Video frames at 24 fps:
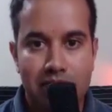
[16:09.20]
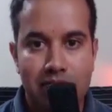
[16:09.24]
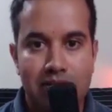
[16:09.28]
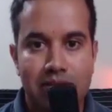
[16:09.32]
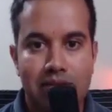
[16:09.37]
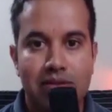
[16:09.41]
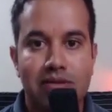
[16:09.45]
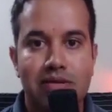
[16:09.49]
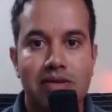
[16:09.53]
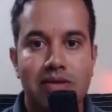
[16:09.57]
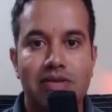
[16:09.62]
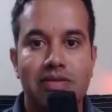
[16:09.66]

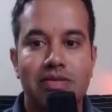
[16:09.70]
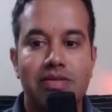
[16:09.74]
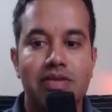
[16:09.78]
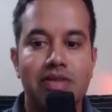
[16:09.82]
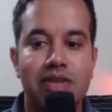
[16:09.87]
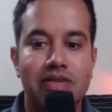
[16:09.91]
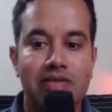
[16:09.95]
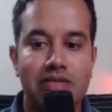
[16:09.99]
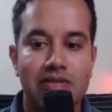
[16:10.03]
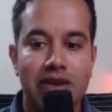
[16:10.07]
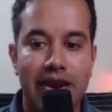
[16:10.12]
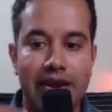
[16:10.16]

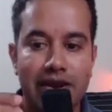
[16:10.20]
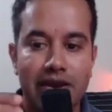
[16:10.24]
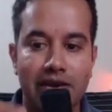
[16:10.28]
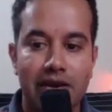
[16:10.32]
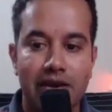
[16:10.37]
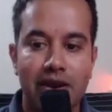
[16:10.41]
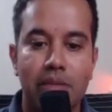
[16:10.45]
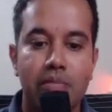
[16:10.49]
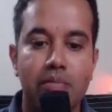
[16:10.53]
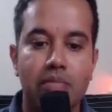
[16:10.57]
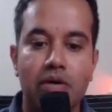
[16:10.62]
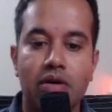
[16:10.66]
Just write a
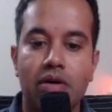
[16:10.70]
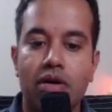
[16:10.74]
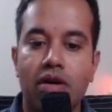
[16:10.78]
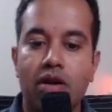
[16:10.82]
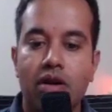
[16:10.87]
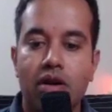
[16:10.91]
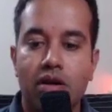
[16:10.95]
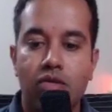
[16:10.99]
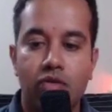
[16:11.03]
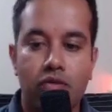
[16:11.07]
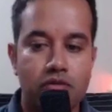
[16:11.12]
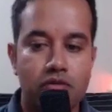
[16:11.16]
number.
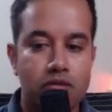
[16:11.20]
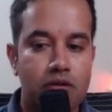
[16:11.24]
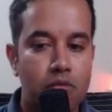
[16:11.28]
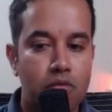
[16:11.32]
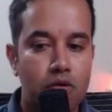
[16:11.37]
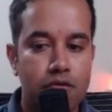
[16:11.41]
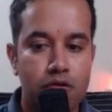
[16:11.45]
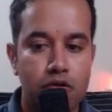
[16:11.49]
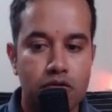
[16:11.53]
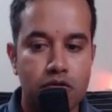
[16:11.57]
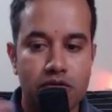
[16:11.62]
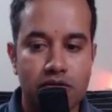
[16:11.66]
For some of
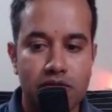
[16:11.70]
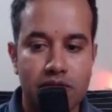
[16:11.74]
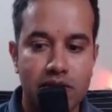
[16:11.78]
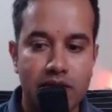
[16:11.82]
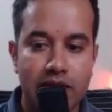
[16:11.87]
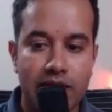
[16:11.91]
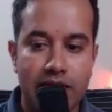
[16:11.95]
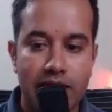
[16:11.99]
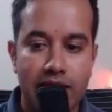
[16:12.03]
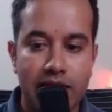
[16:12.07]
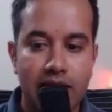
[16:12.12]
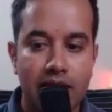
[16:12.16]
you it's
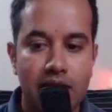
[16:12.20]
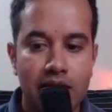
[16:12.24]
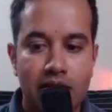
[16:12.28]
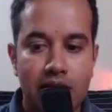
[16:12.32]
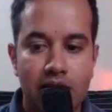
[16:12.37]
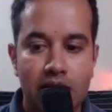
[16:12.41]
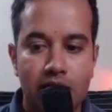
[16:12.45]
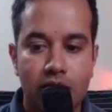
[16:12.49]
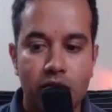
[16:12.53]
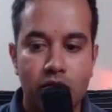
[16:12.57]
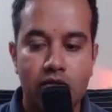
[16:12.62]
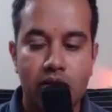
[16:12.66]
3,
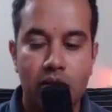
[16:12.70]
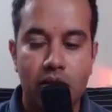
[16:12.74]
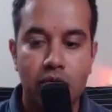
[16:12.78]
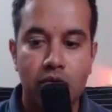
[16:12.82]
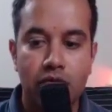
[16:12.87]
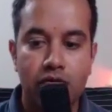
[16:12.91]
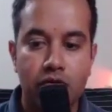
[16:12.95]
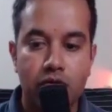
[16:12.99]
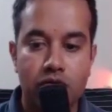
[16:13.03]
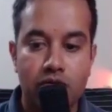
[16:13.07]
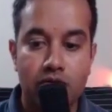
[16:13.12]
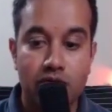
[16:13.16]
for some of
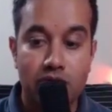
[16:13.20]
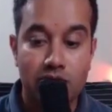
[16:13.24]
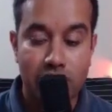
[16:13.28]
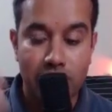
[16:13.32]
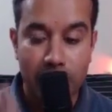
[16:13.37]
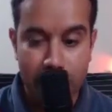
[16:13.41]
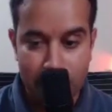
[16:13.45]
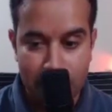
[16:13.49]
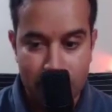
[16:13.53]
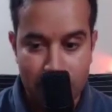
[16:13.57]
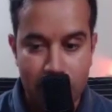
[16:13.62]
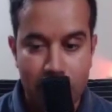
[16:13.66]
you it's
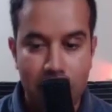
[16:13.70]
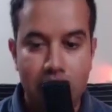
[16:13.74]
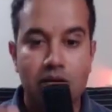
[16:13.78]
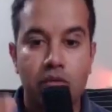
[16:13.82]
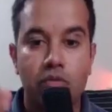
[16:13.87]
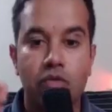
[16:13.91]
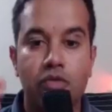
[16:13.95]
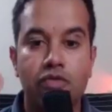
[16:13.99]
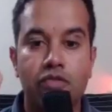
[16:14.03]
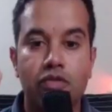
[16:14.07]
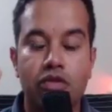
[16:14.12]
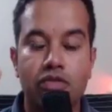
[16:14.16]
6, some
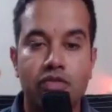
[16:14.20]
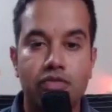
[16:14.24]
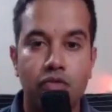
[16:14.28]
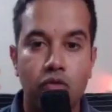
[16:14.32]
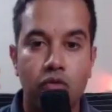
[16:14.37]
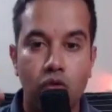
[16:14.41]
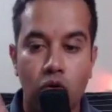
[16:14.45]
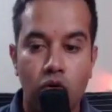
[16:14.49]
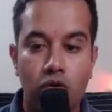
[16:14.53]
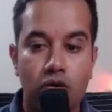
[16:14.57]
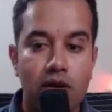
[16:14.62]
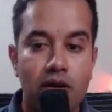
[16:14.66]
of you it's
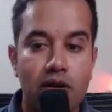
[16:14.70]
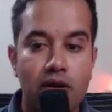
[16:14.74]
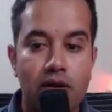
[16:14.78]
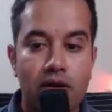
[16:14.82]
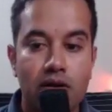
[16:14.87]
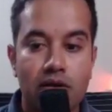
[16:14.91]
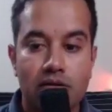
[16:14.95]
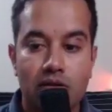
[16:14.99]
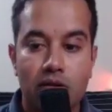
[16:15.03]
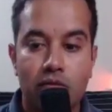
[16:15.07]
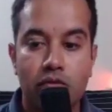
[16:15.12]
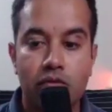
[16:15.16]
4,
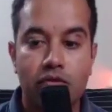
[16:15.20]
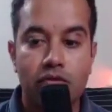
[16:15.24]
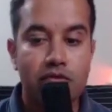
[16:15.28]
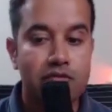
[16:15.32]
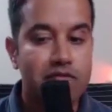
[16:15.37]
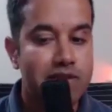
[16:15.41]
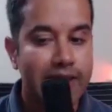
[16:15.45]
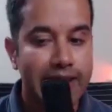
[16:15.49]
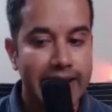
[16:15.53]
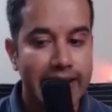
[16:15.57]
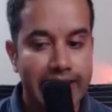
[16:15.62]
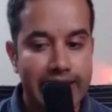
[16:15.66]
some of you it's
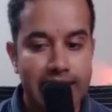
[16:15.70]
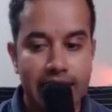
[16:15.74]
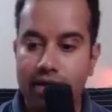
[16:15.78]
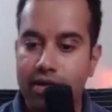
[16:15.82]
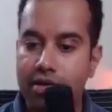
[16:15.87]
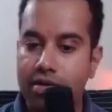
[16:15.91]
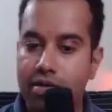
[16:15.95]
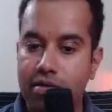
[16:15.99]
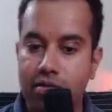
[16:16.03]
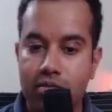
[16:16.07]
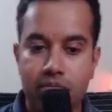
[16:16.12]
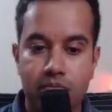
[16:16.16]
8.
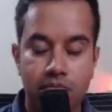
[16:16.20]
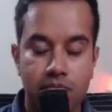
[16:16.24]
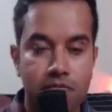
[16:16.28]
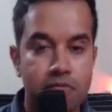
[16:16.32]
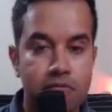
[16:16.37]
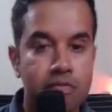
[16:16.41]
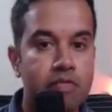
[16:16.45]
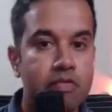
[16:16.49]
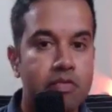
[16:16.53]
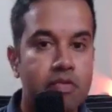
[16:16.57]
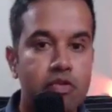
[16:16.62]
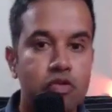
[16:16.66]

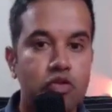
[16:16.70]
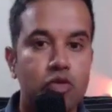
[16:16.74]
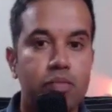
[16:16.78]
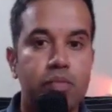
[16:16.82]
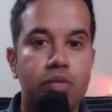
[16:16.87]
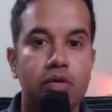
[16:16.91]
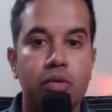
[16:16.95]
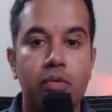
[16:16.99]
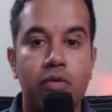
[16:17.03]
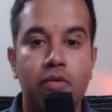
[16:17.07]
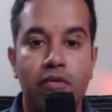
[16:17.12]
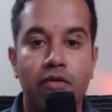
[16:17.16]
Superb,
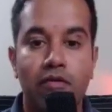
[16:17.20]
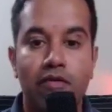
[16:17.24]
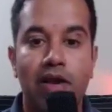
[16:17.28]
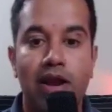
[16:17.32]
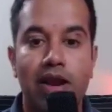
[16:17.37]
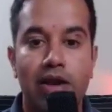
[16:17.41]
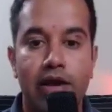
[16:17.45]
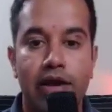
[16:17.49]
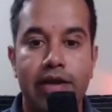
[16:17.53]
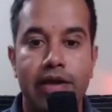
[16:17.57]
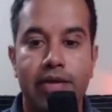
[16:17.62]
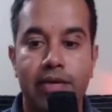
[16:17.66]
well
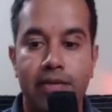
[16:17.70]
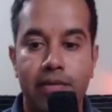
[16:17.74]
done.